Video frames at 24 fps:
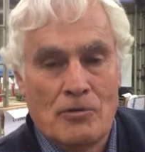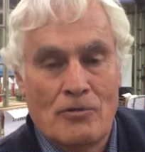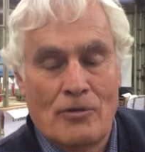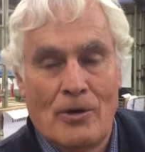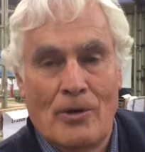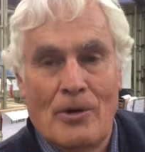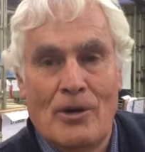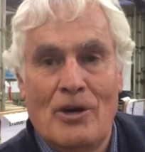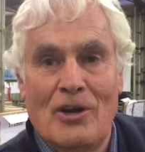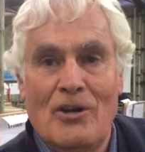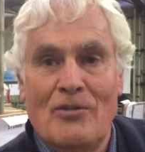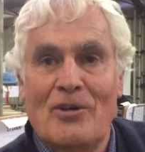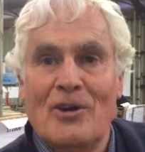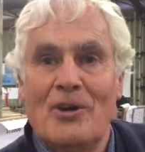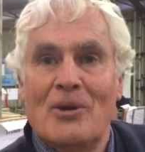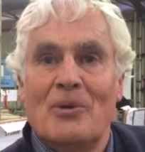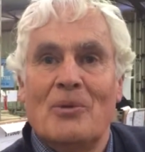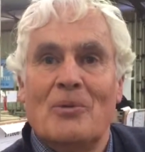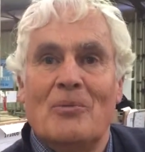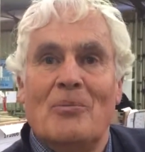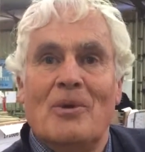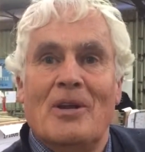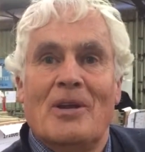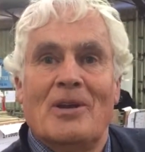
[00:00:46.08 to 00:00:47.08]
it was very
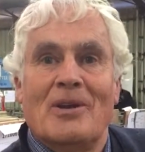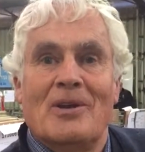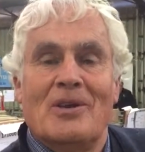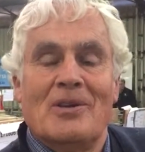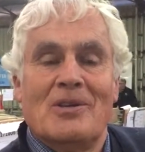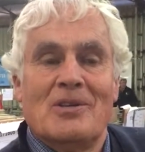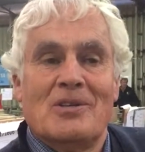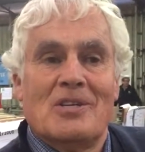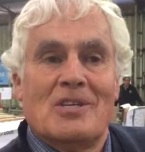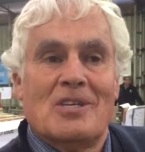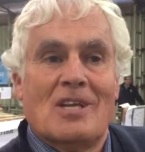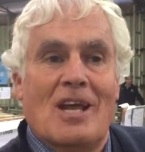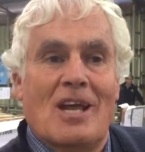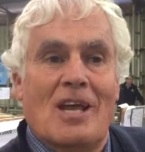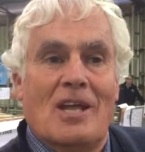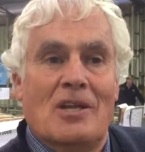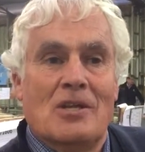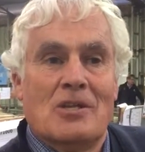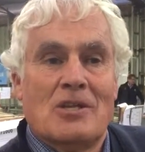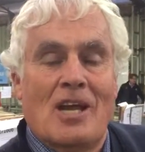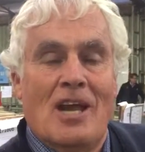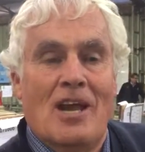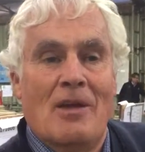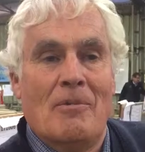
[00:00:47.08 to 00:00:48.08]
difficult because uh,
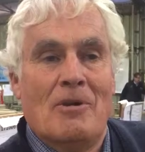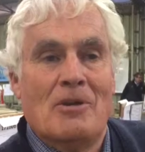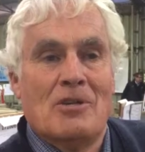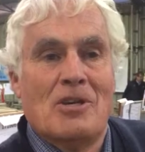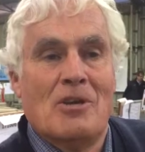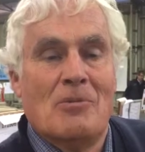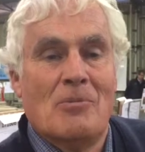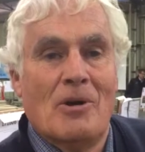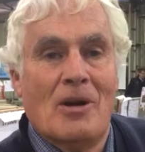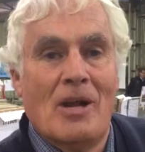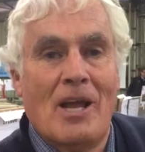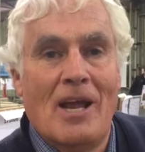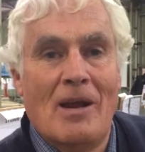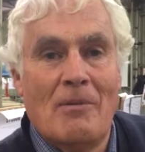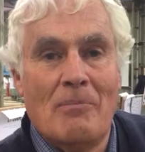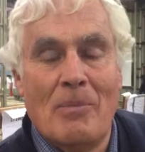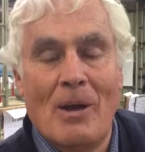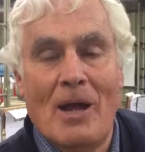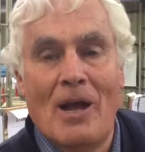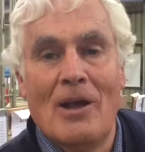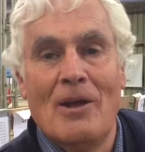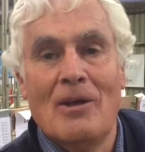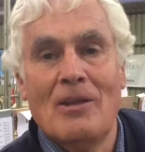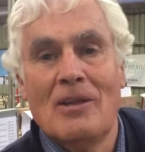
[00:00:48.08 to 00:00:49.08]
the same exhibitor
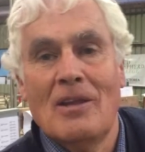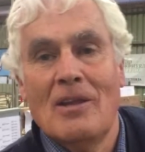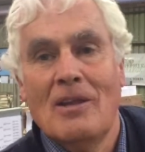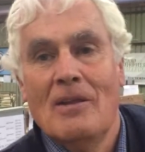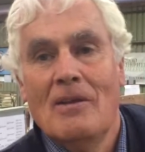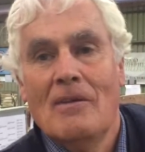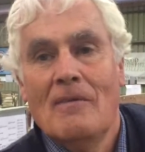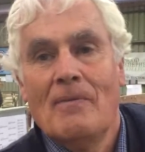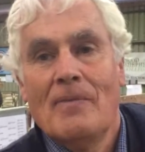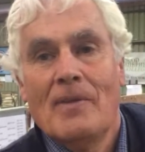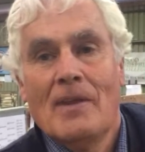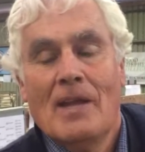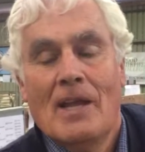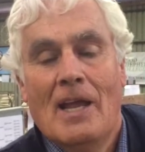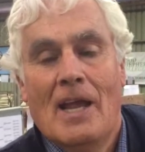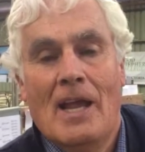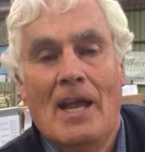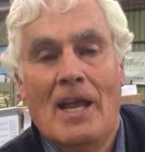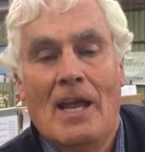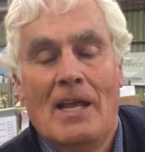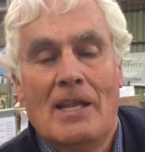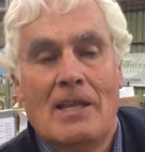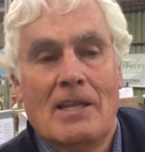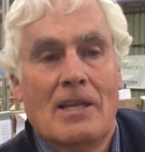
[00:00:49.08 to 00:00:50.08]
had both
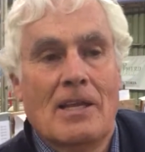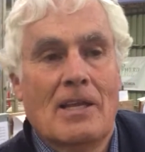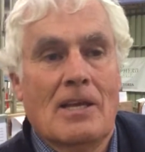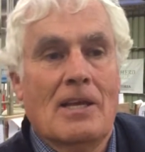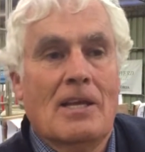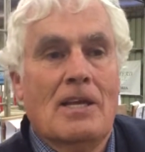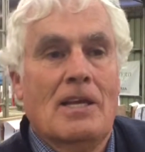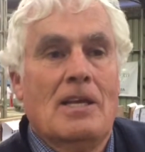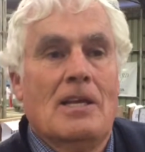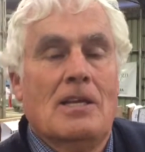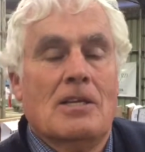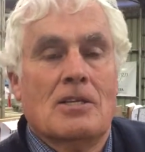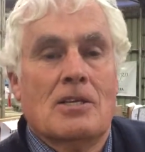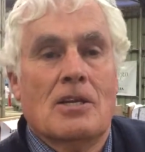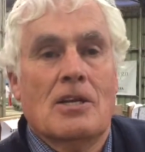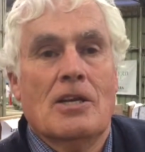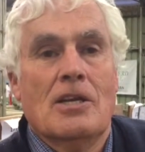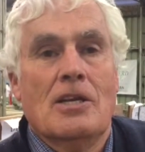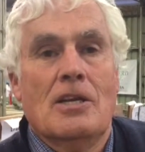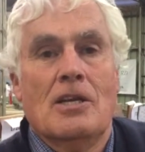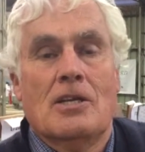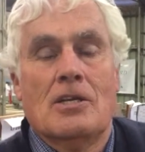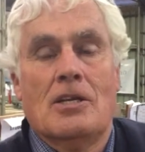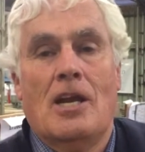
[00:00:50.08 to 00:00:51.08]
and the
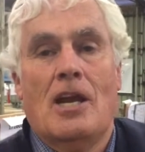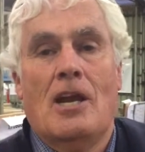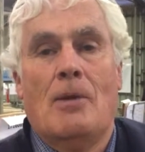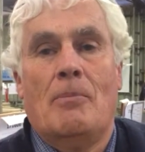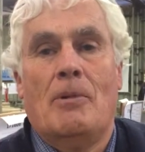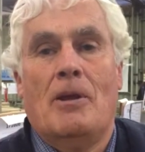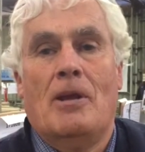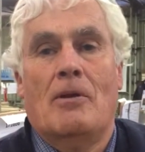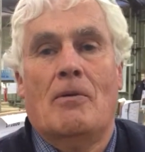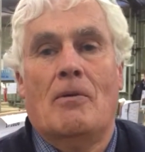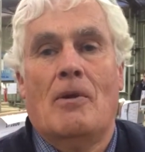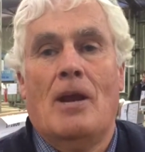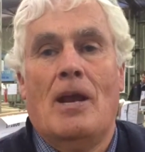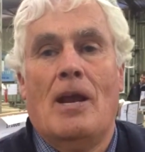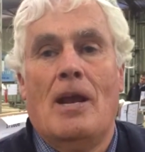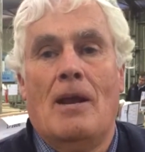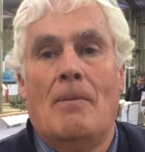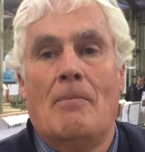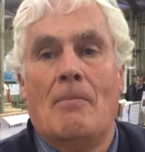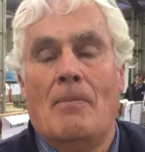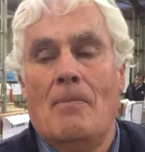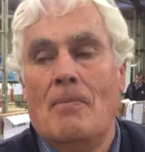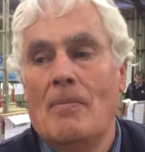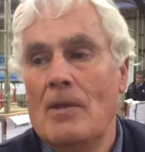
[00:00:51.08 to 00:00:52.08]
senior champion
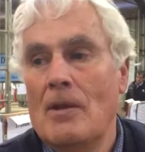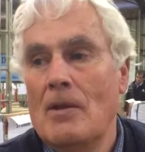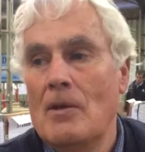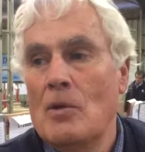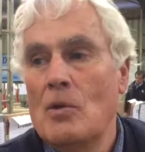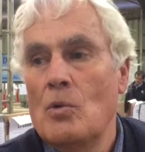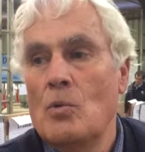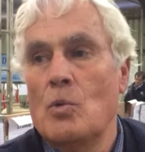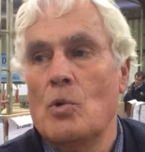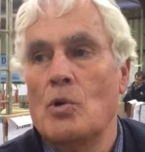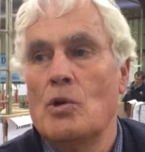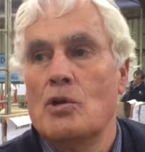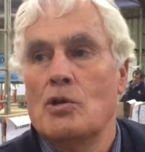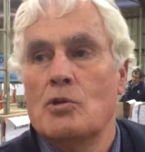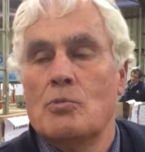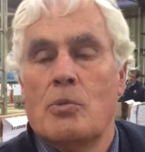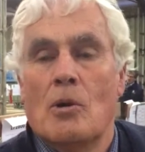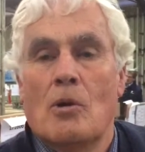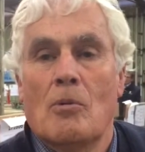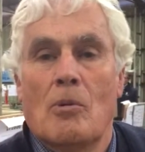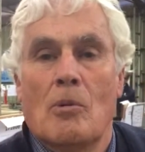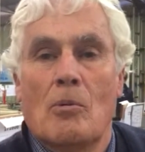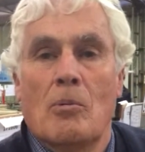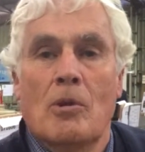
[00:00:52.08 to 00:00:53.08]
ram was
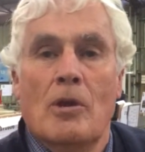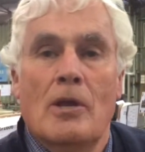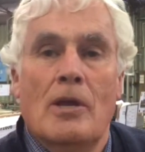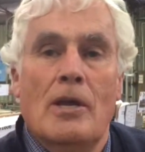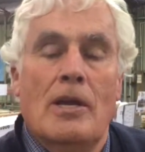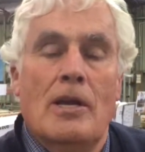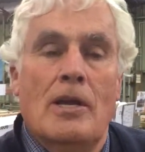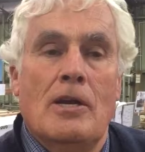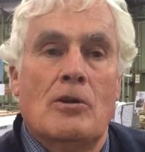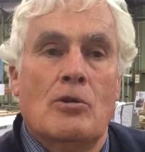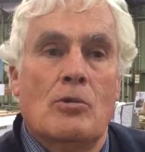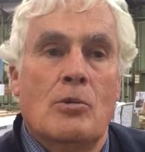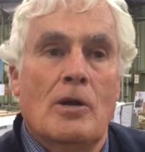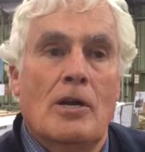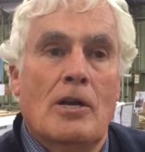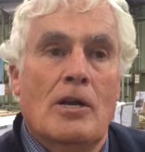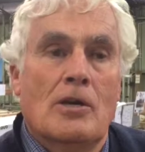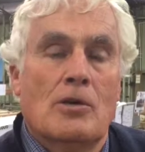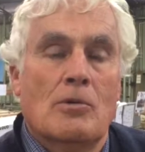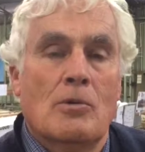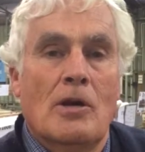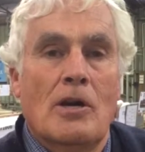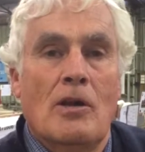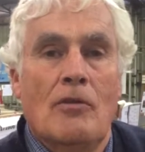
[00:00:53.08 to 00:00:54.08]
probably
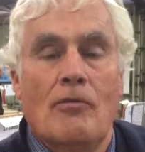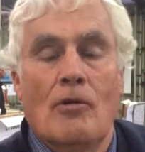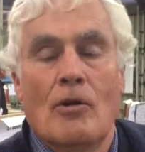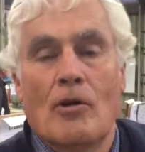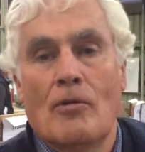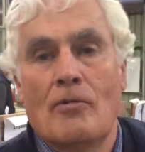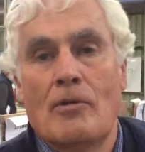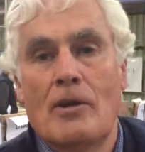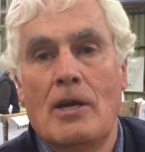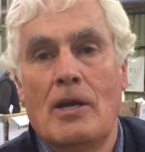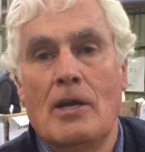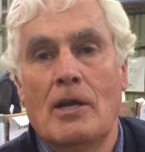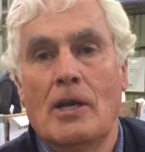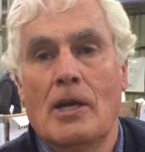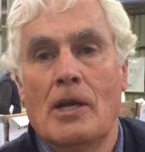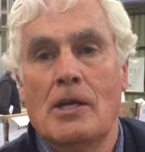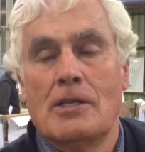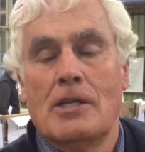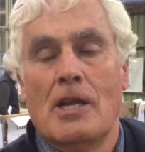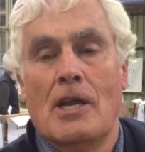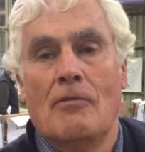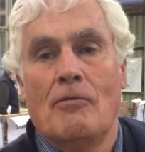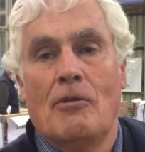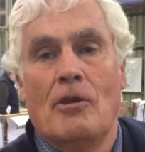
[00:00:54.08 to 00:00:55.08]
20 or 25
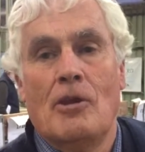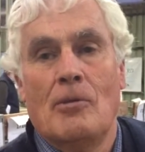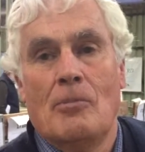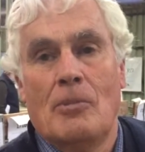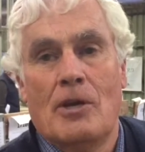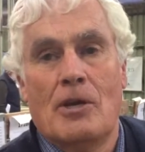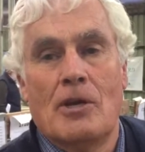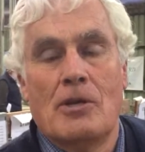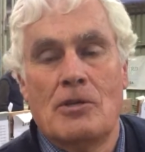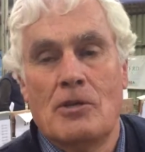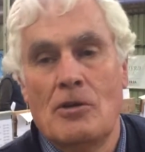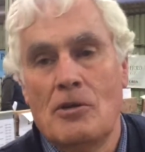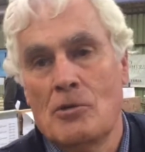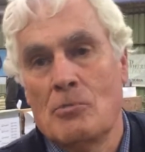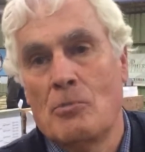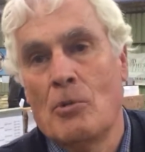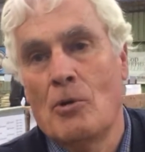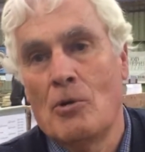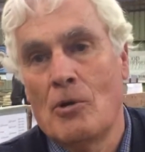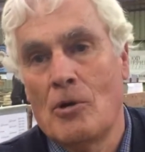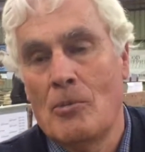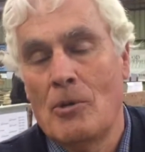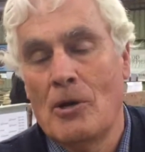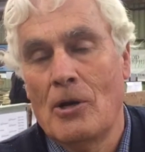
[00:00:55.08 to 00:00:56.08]
kilos heavier because he was
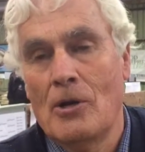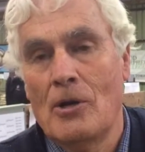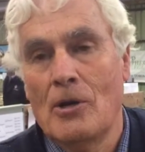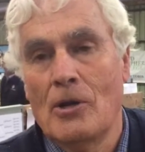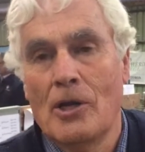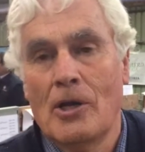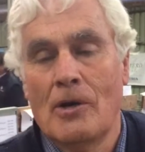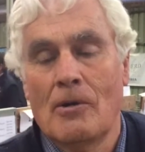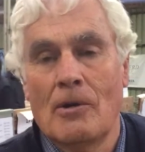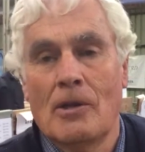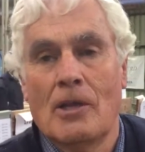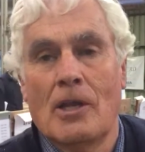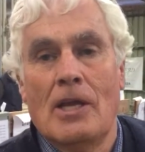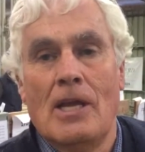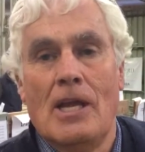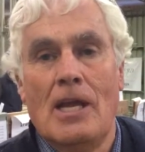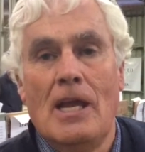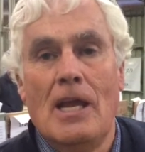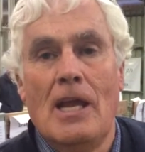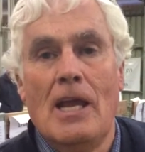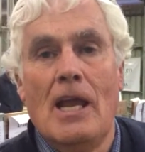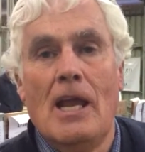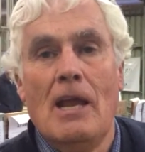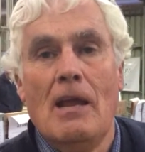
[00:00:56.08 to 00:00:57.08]
born a bit earlier in the
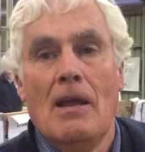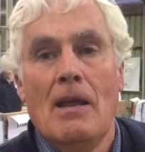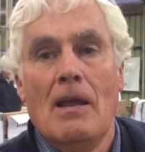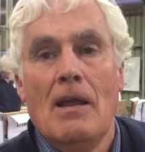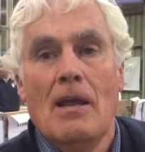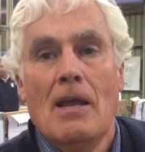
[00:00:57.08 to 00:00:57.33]
year.